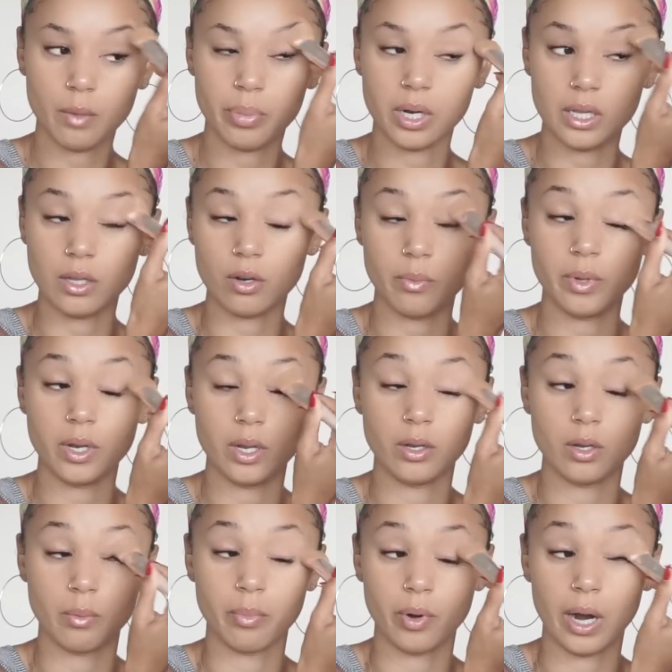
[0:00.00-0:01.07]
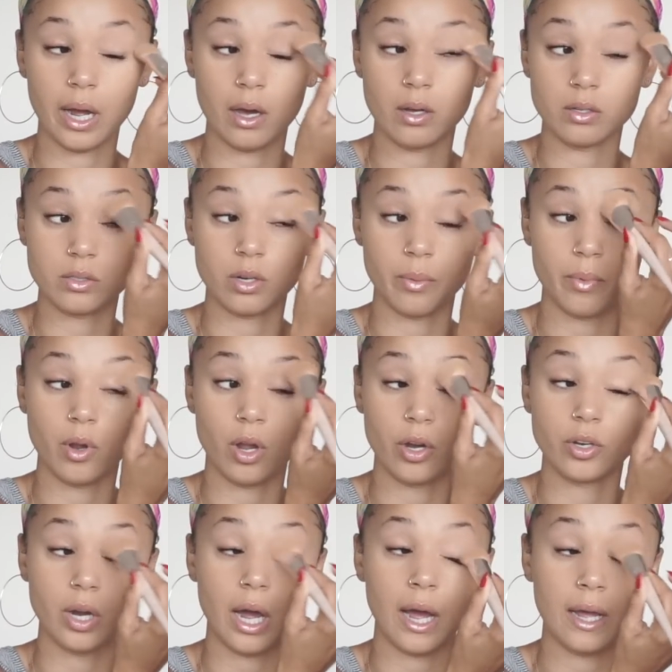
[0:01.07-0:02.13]
Put a little bit in your brows or
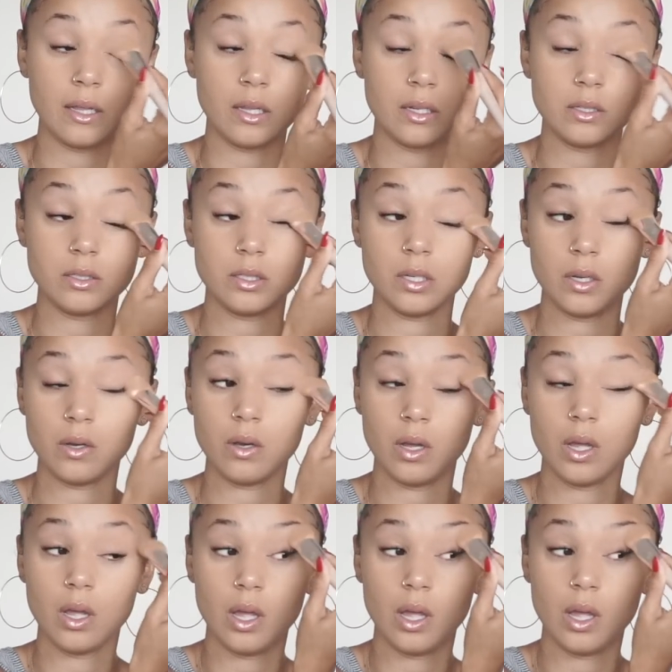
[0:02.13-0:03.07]
on your eyelids too.